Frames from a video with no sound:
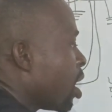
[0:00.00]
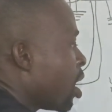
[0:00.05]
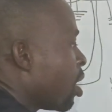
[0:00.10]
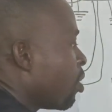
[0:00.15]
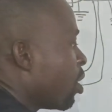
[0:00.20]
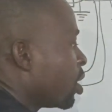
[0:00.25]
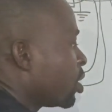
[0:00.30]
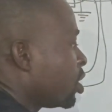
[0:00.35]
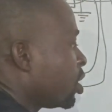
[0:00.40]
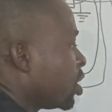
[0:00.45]

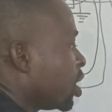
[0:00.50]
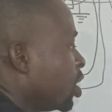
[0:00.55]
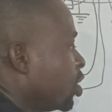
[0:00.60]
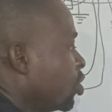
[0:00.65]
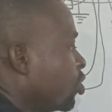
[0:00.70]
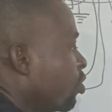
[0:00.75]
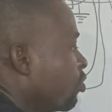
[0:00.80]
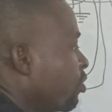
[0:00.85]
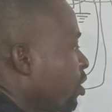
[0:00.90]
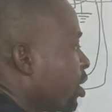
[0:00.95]
our
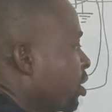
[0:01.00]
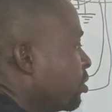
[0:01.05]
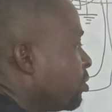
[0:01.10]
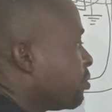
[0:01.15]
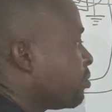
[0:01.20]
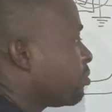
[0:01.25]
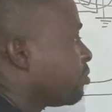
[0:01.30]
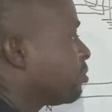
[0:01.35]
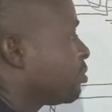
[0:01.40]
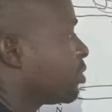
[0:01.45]
changeover.
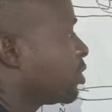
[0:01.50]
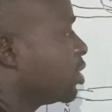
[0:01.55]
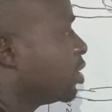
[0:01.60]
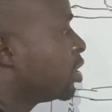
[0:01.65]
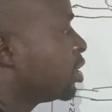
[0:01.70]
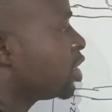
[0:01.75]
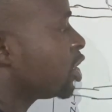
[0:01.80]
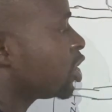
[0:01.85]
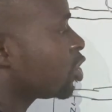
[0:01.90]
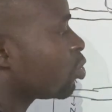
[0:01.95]

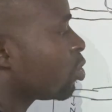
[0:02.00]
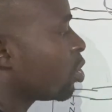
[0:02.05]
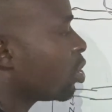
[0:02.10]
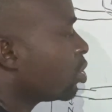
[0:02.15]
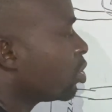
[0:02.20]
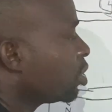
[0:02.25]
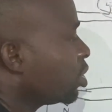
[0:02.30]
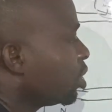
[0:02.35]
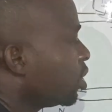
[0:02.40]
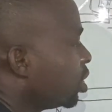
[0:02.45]
This is
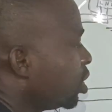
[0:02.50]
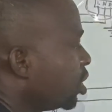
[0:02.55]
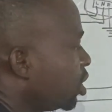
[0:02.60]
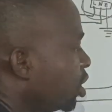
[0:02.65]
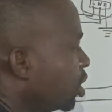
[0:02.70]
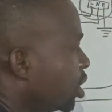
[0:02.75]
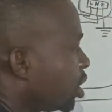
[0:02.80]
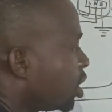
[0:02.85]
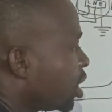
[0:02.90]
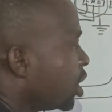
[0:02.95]
what?
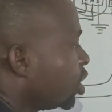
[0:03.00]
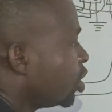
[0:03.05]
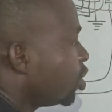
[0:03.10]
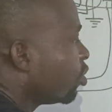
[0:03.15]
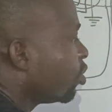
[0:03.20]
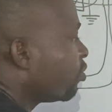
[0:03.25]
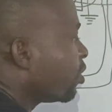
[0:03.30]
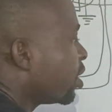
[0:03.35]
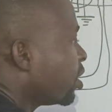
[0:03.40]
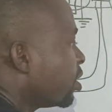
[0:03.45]

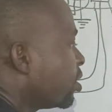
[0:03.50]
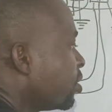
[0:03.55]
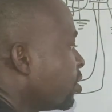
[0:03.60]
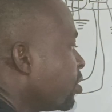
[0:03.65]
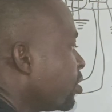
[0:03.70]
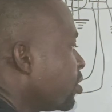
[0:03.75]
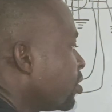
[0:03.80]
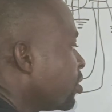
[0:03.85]
Changeover.